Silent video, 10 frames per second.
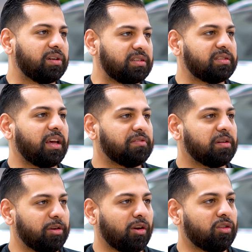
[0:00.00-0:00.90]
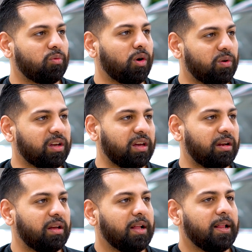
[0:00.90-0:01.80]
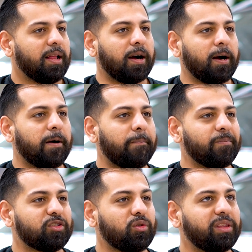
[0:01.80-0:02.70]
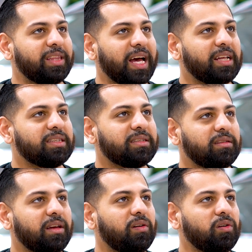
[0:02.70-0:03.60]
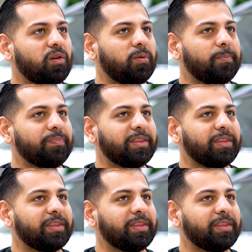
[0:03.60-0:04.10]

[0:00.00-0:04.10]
is safe to be on the road again. So in that scenario,